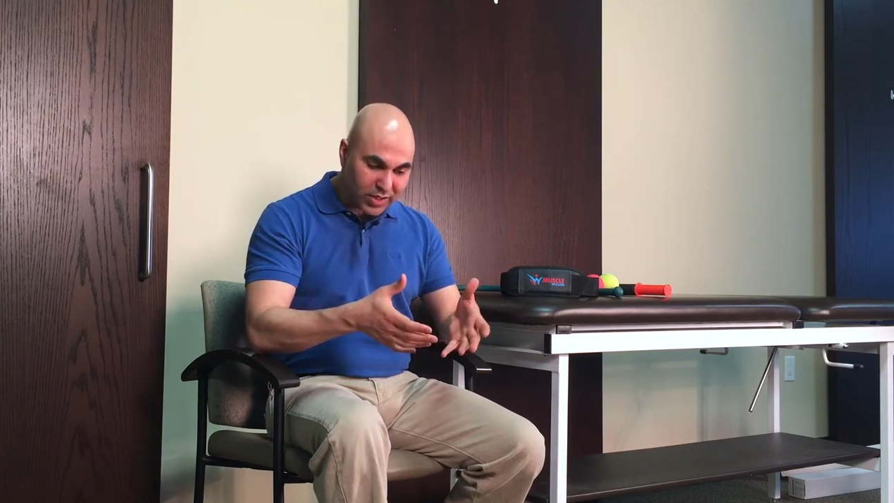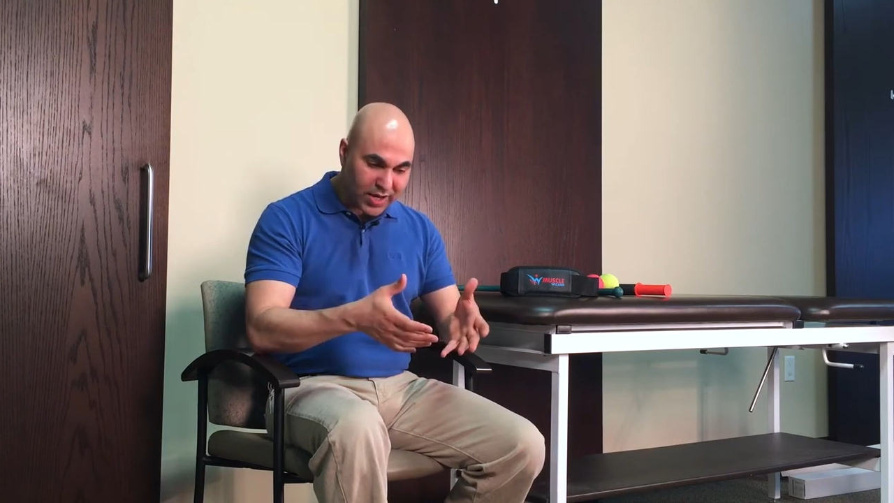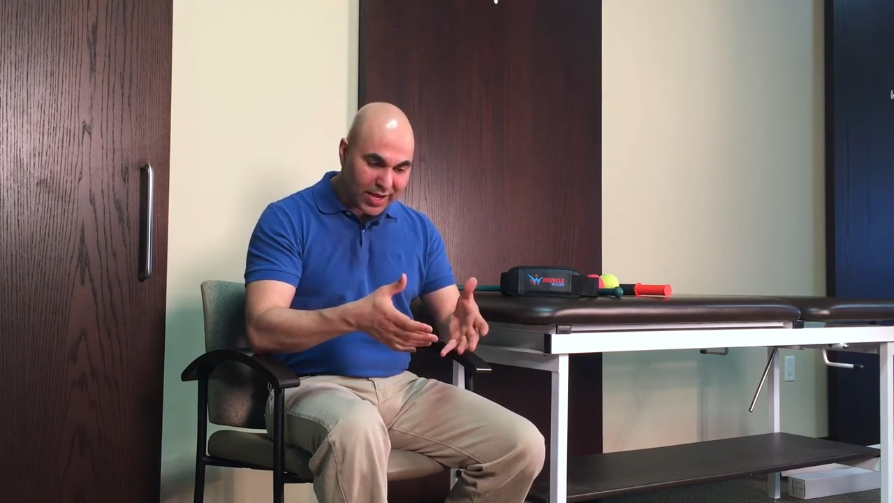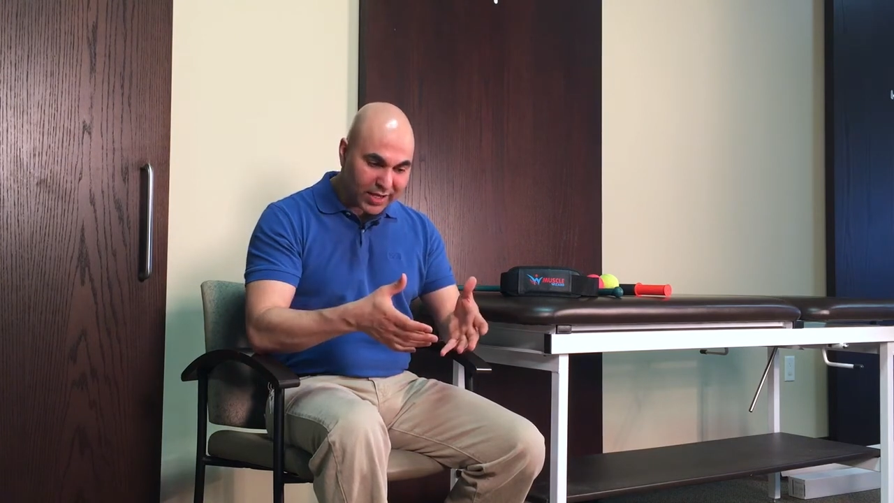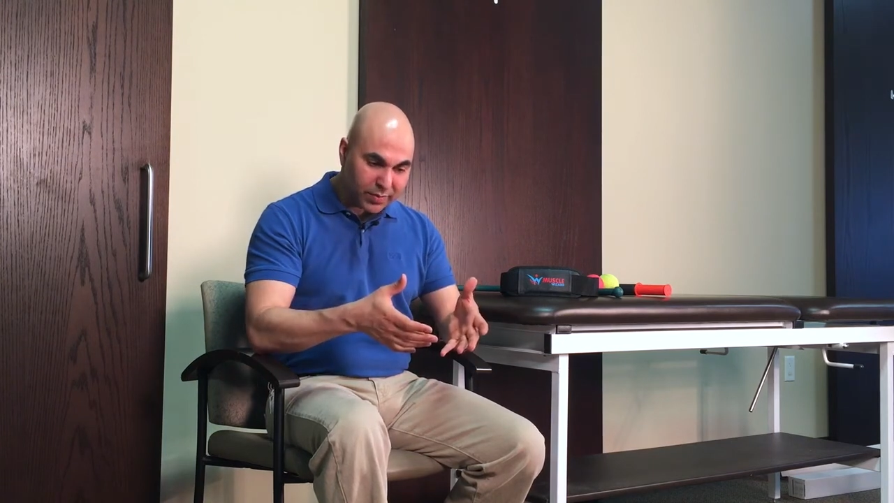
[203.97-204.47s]
the
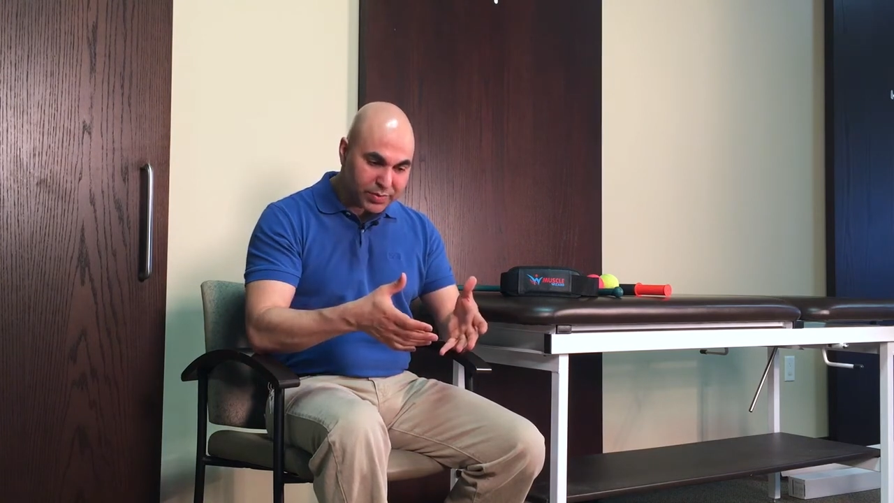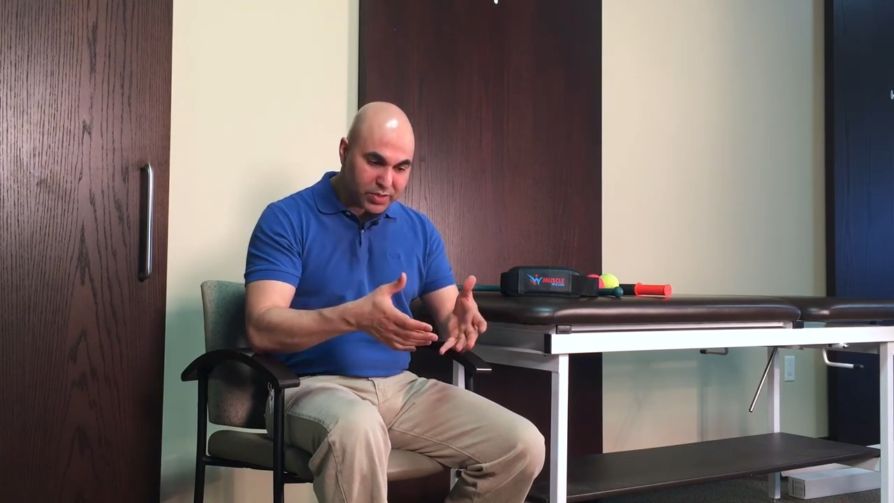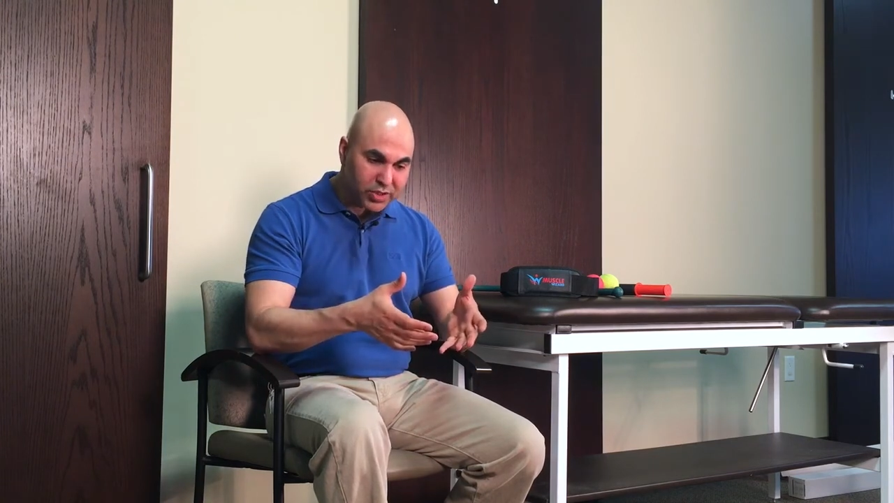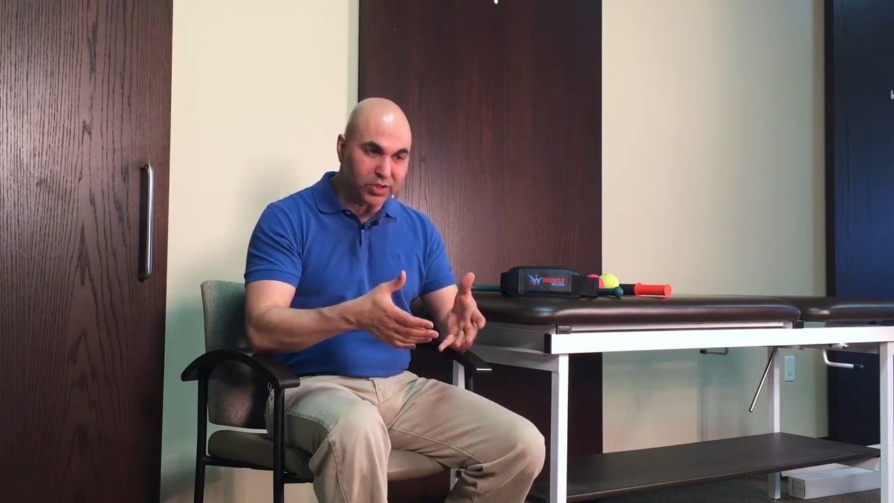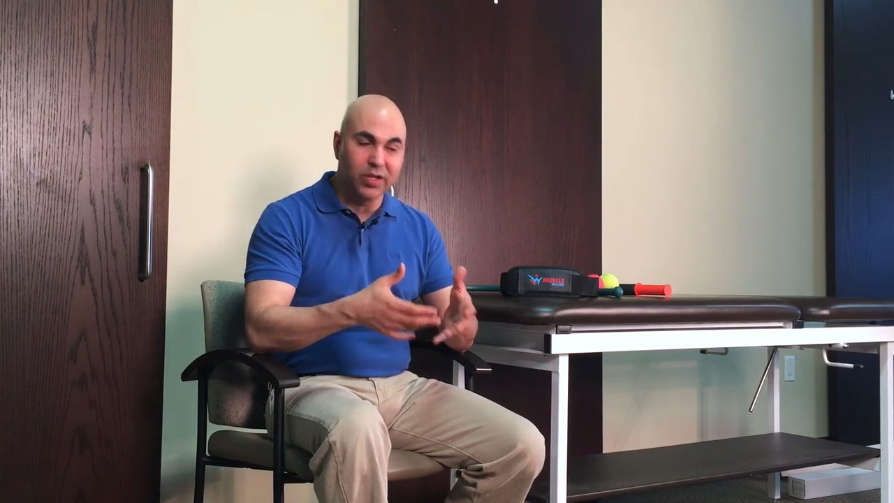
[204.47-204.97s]
neck in a
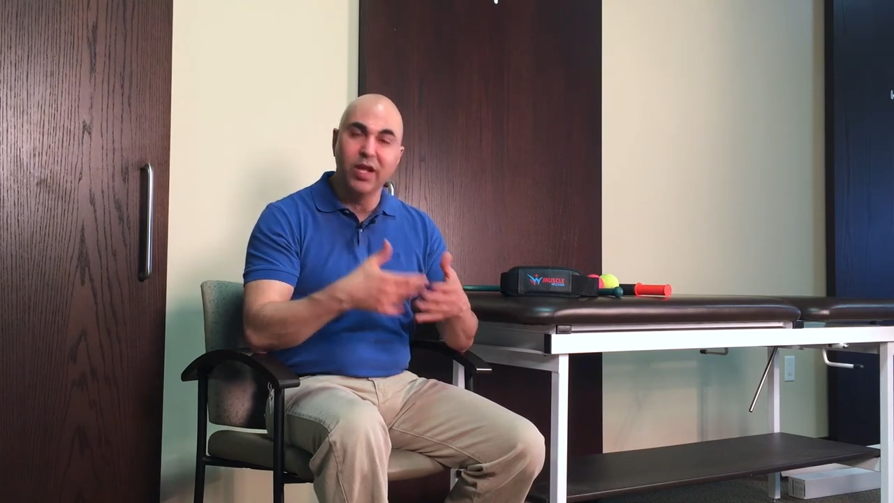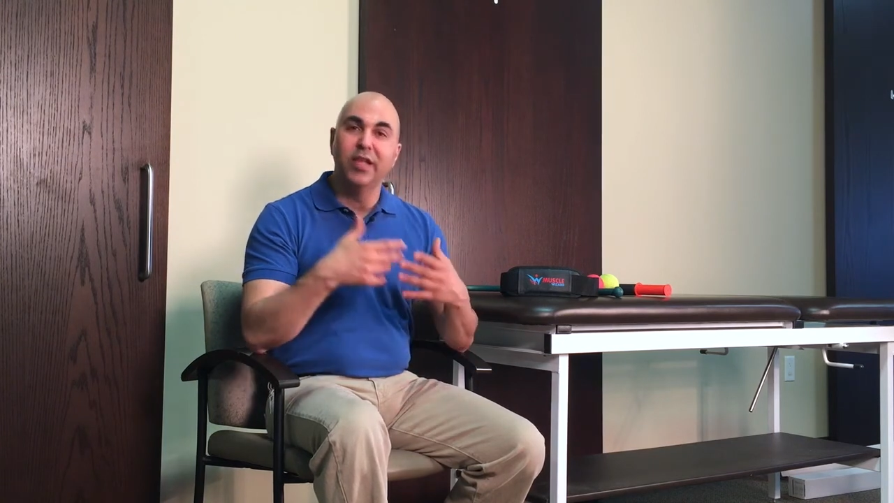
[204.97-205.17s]
position